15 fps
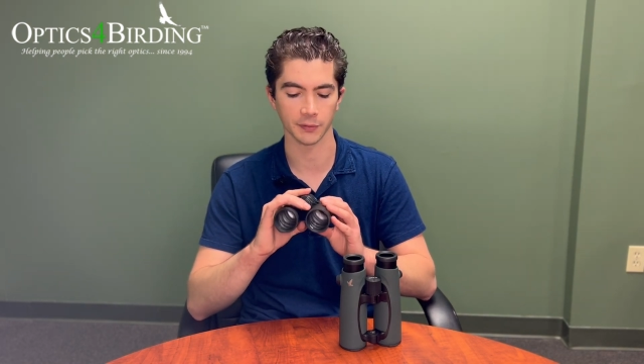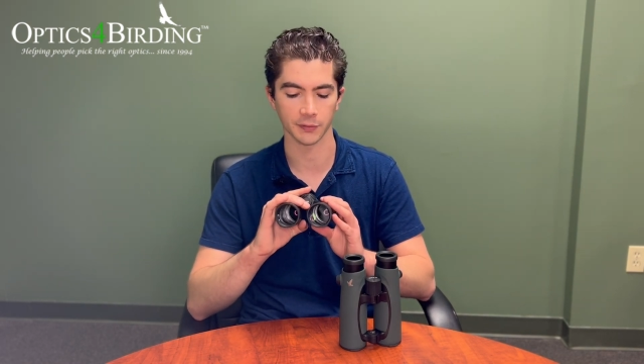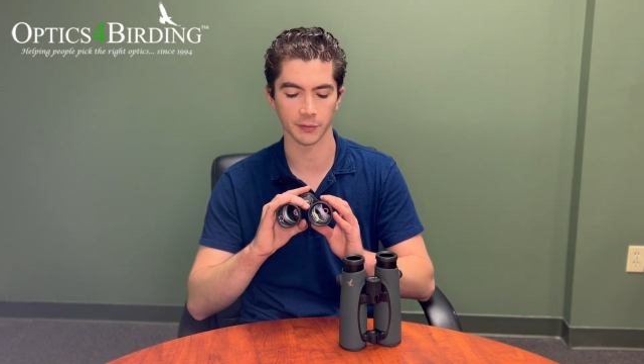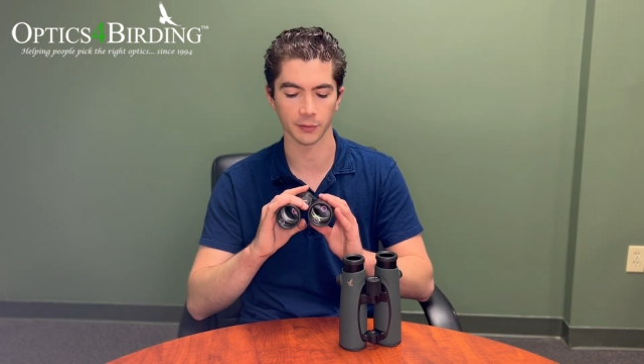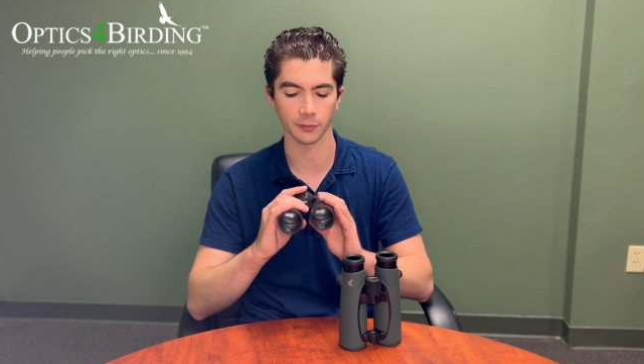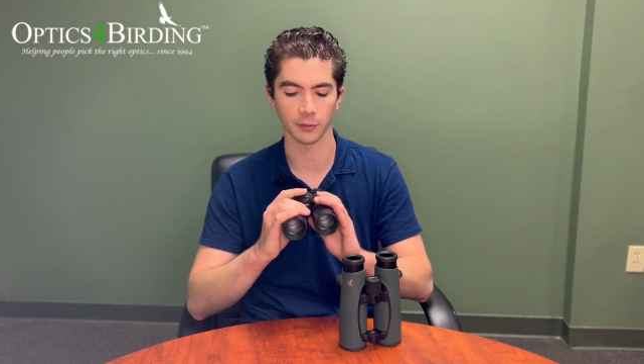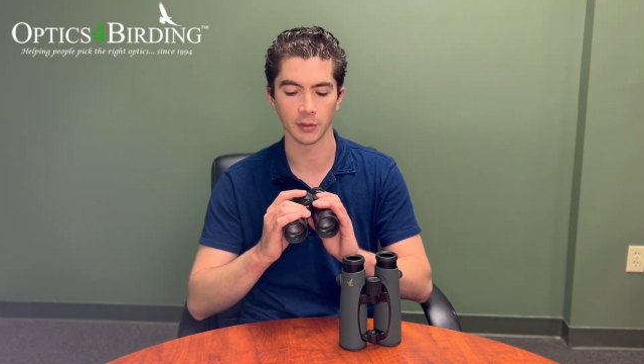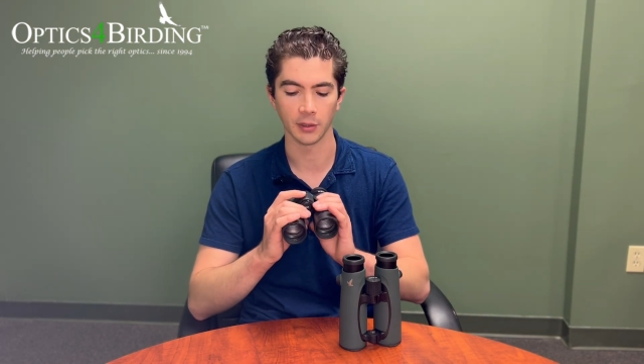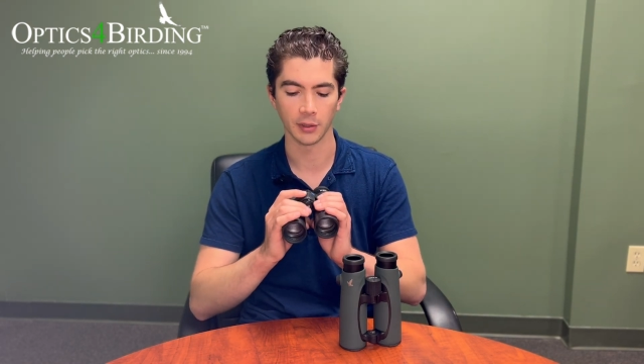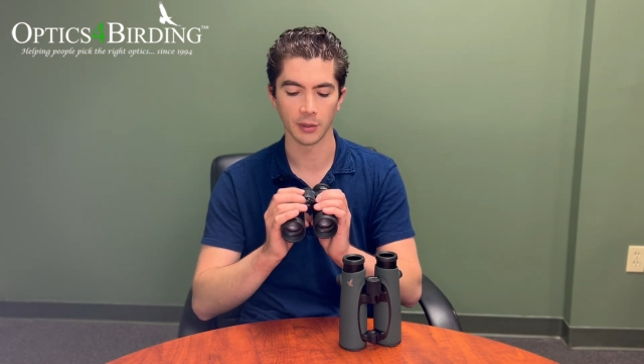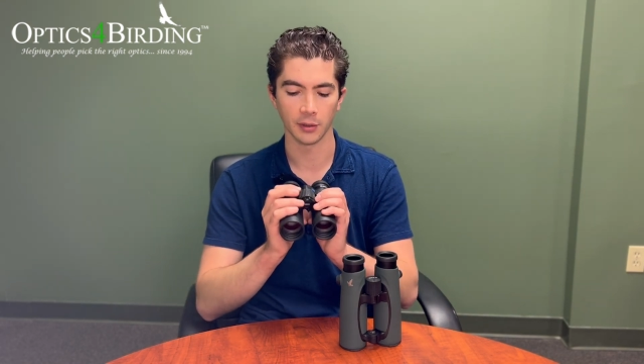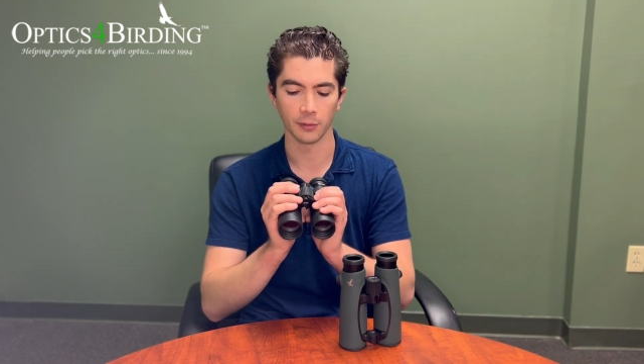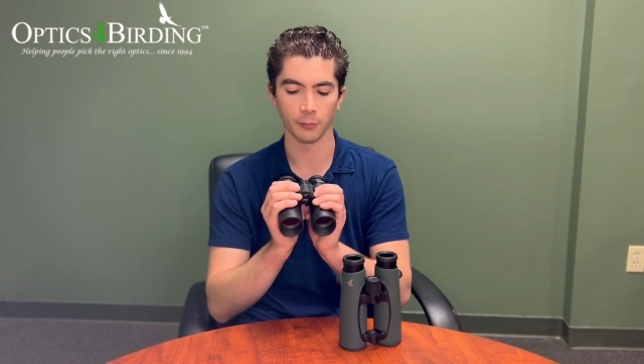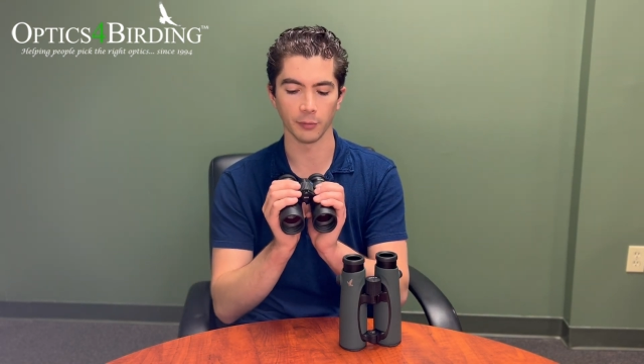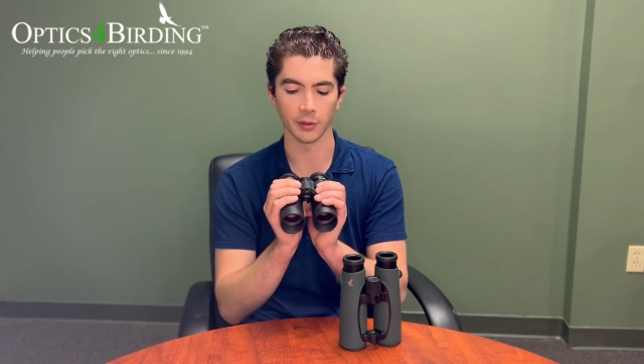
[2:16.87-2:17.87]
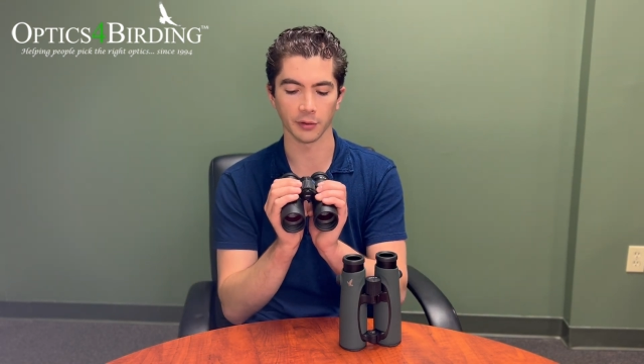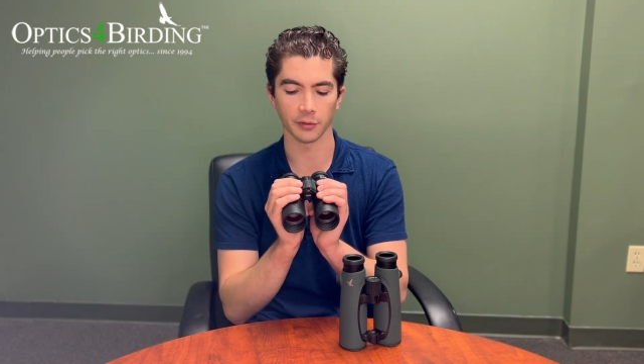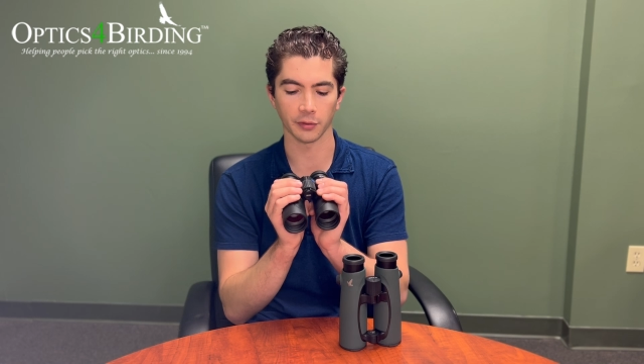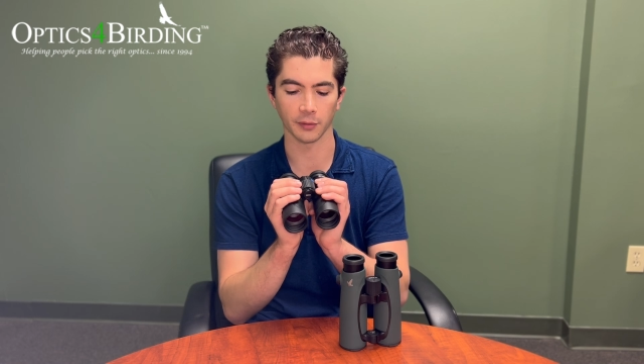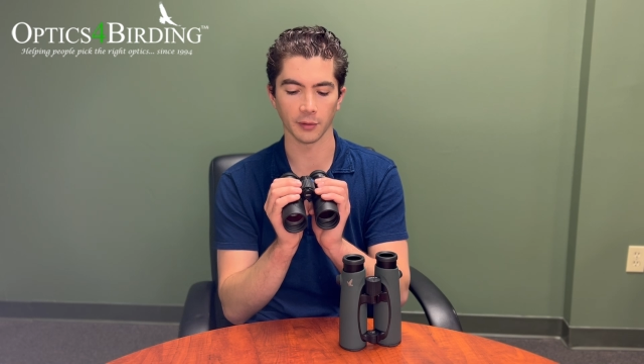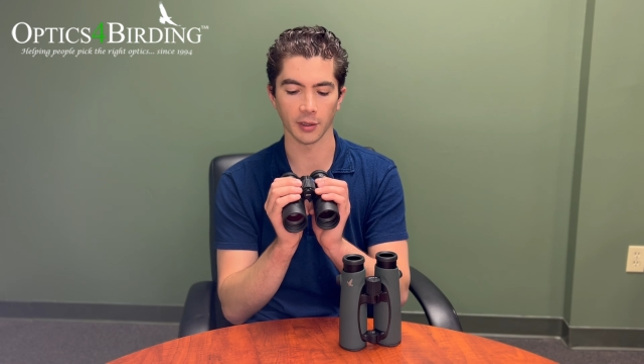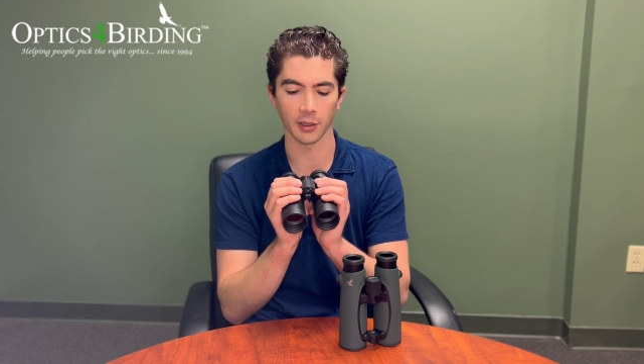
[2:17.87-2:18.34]
So
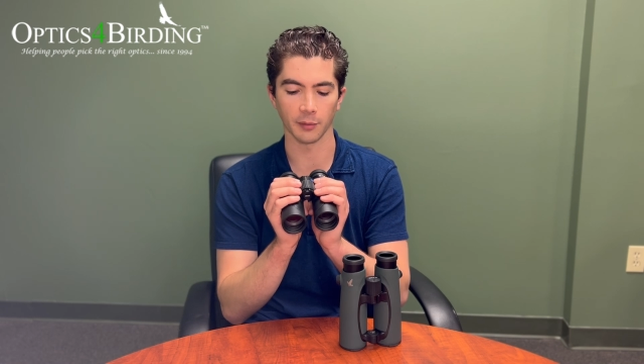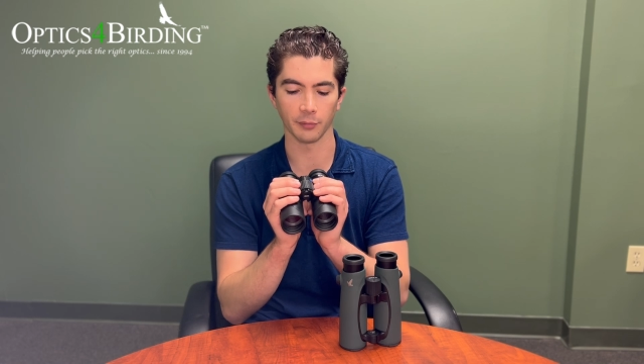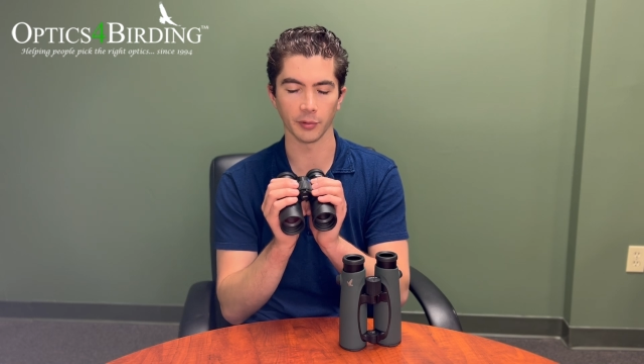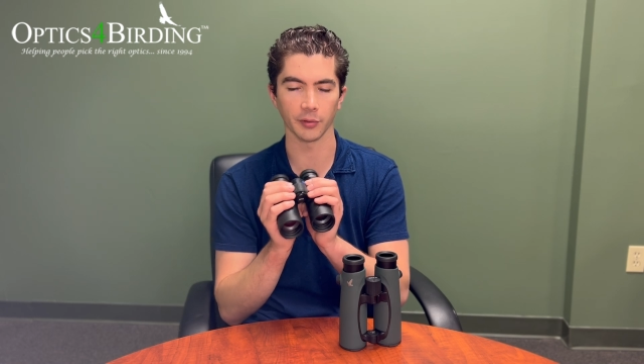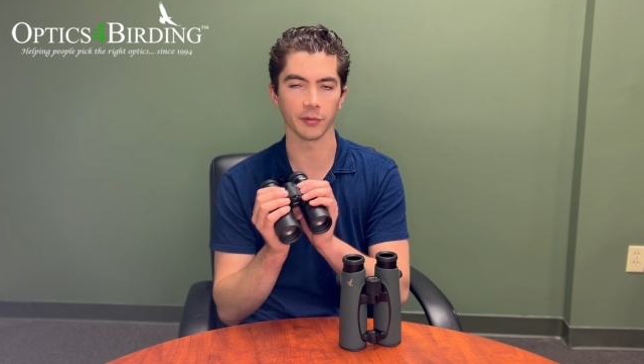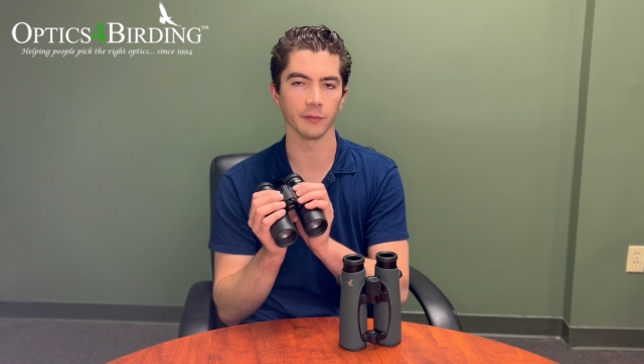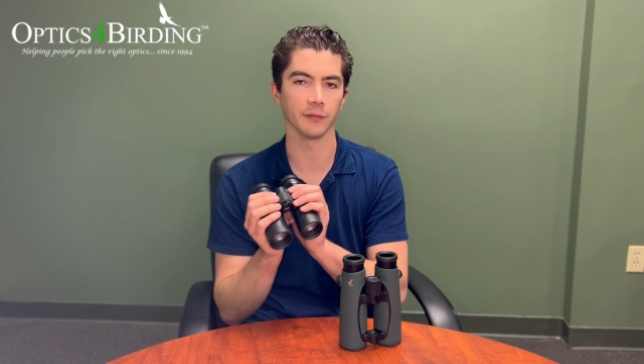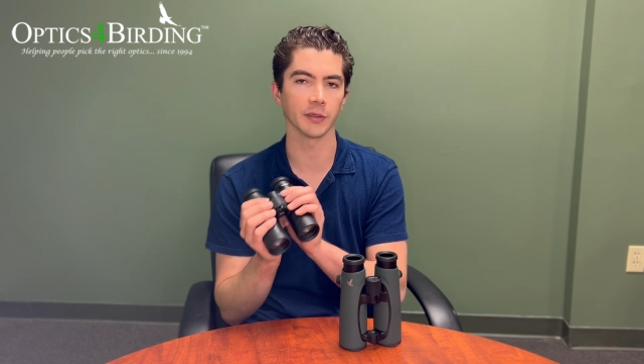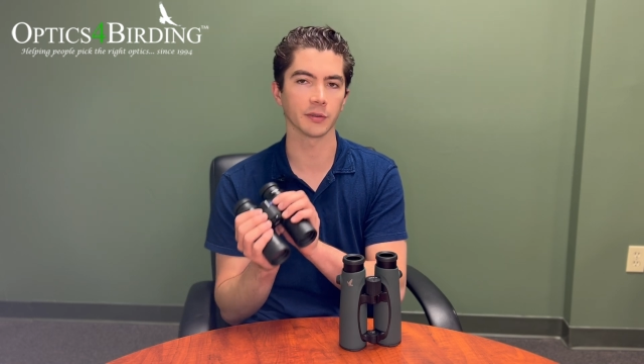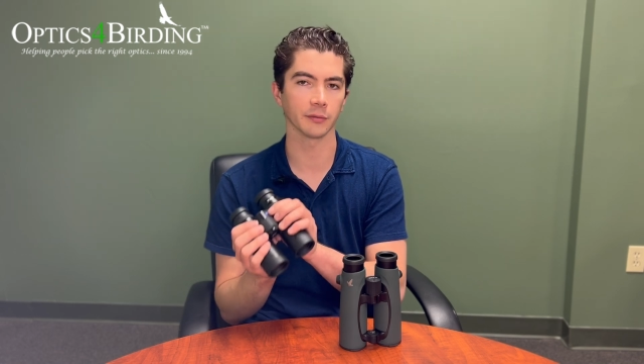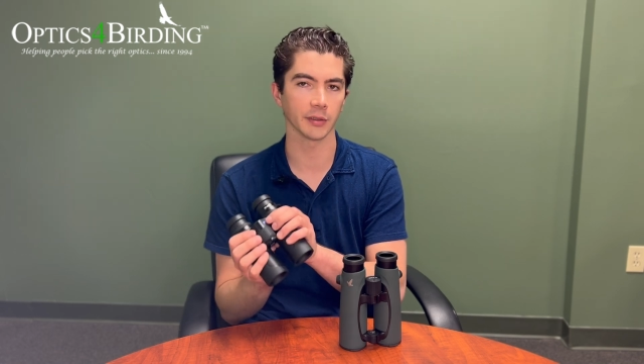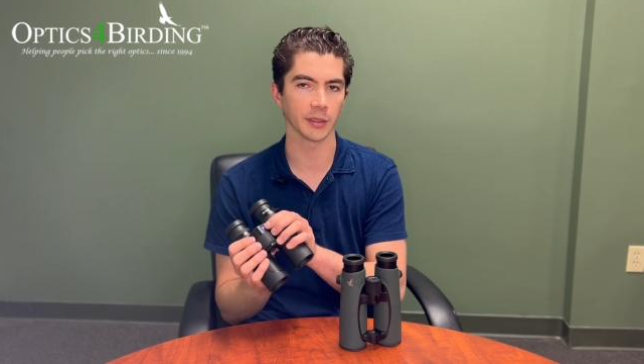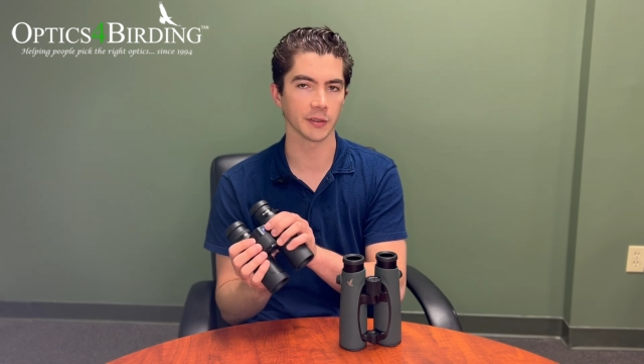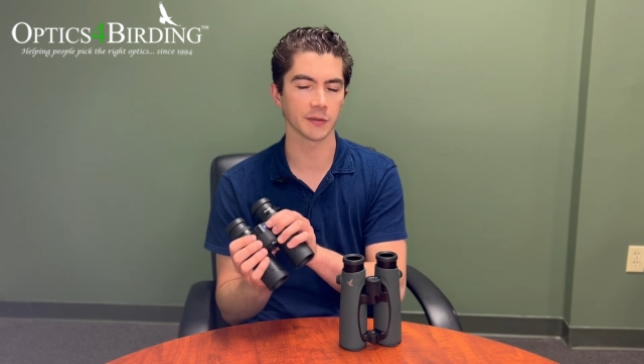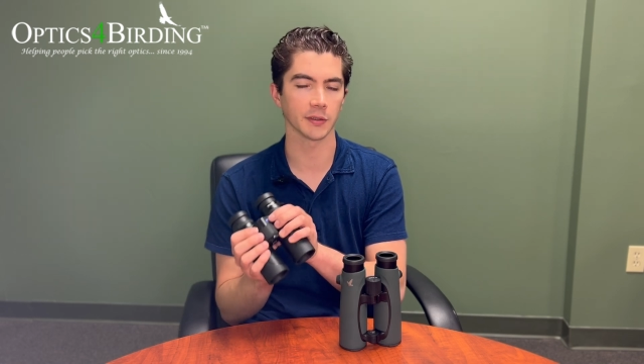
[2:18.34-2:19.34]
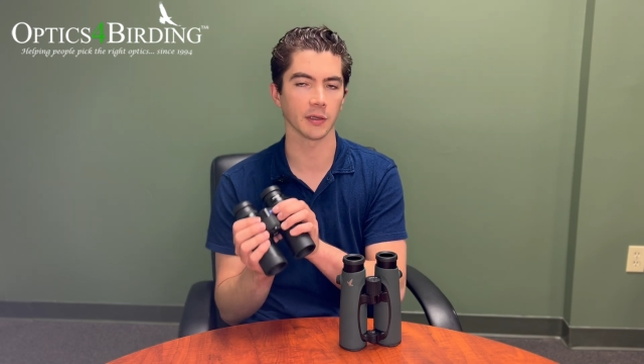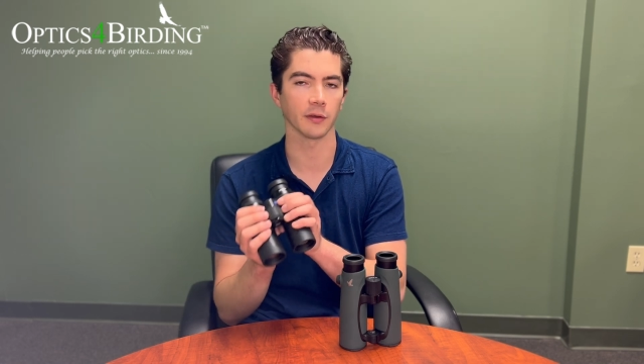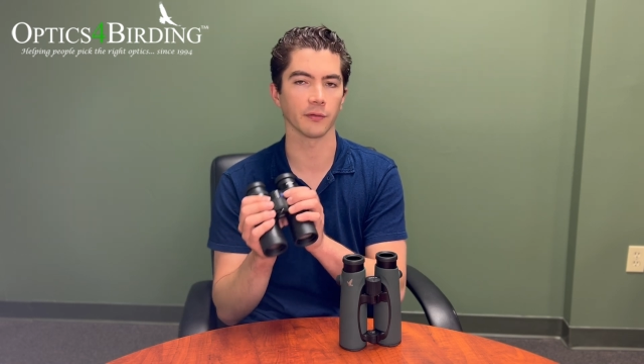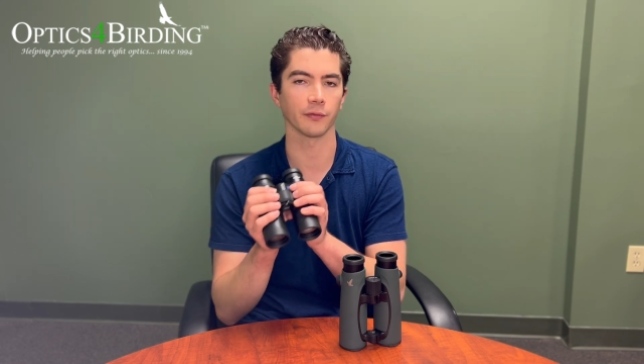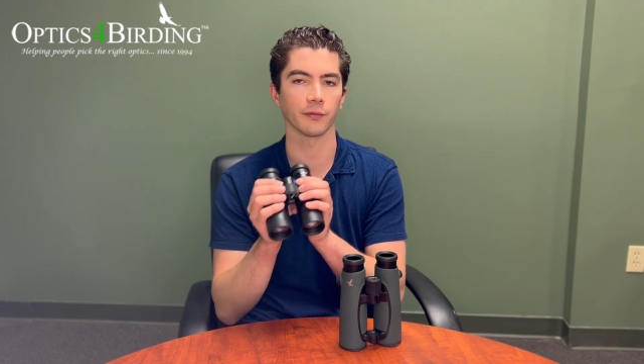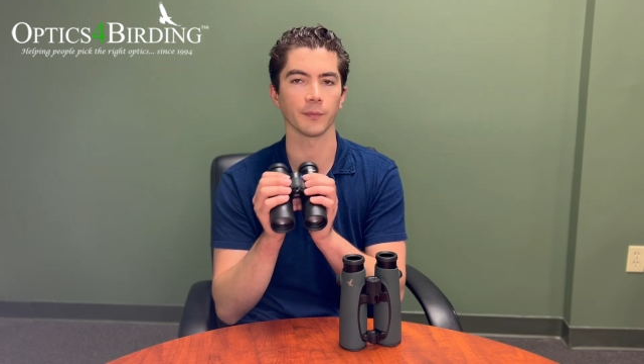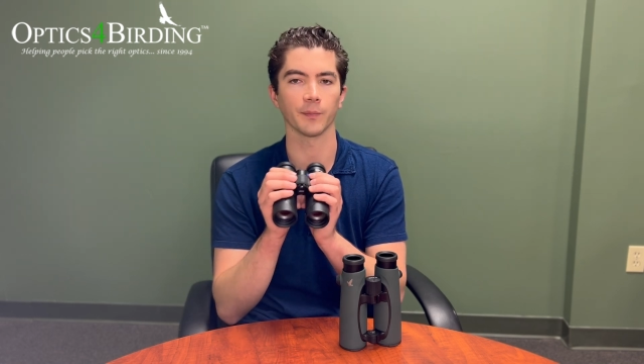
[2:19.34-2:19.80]
with both the Victory SF